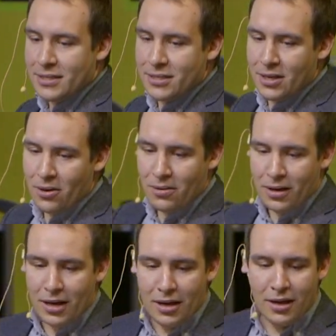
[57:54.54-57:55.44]
so
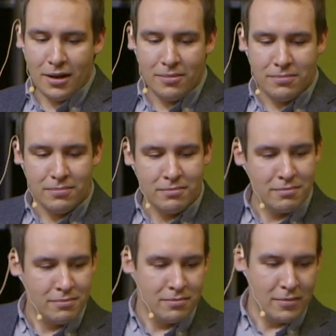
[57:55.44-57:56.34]

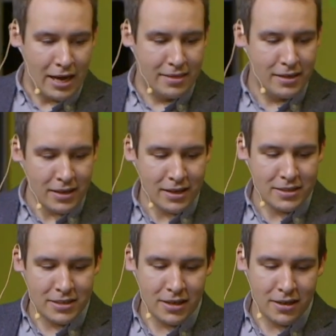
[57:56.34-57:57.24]
I think
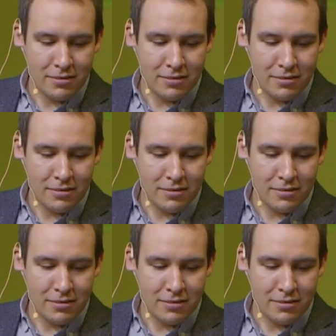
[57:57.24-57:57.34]
that's